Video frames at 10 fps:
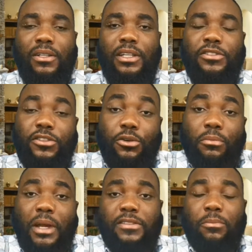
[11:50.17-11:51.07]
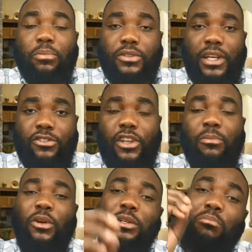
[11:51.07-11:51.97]
it still remains a
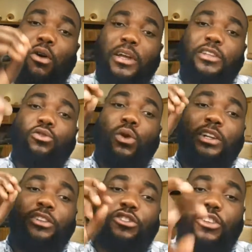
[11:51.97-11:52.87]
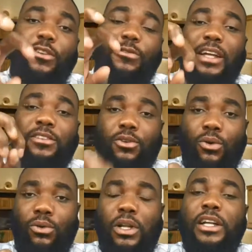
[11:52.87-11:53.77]
potential. But the moment you achieve that
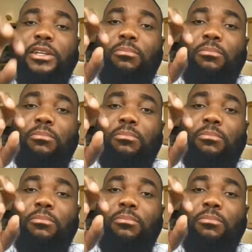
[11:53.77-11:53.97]
goal,